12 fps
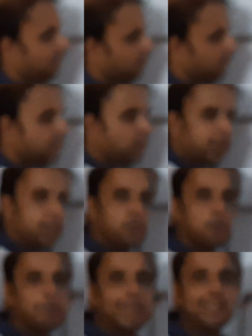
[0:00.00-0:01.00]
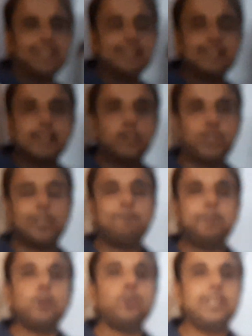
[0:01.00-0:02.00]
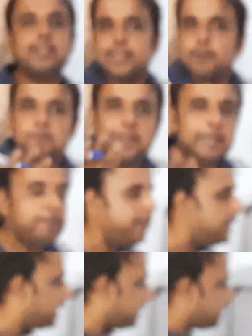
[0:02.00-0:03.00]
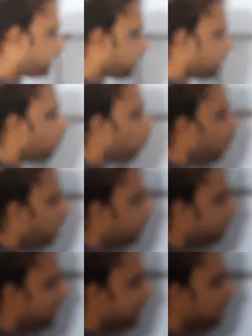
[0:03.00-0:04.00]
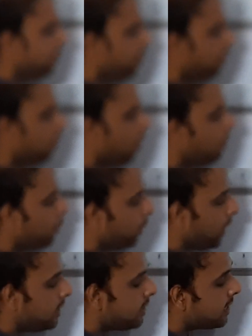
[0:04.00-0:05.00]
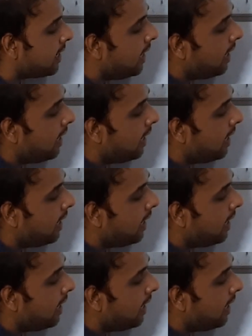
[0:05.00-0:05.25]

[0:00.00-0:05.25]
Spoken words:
in order to make the essential purines and pyrimidines, one of the essential components